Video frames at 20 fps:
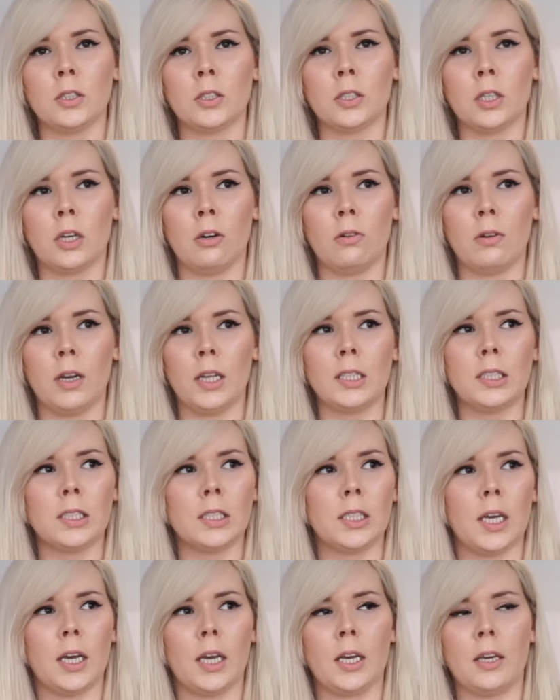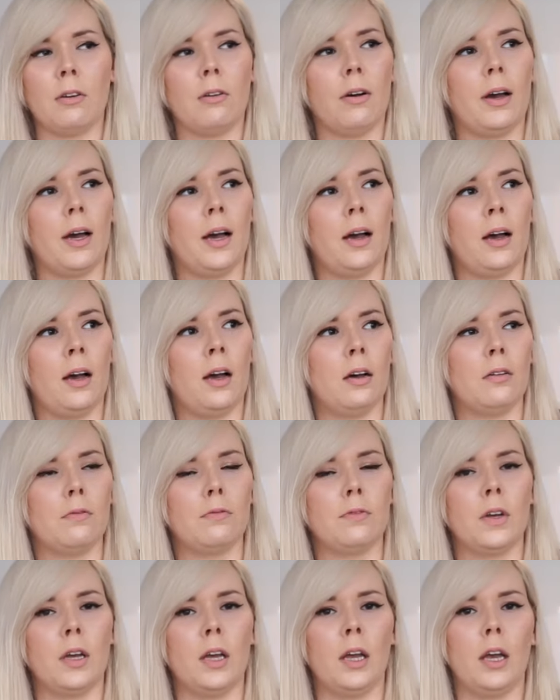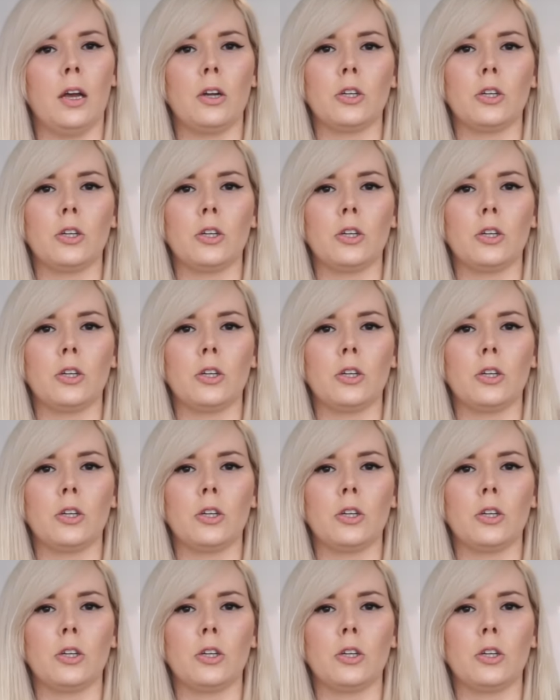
So let's say you have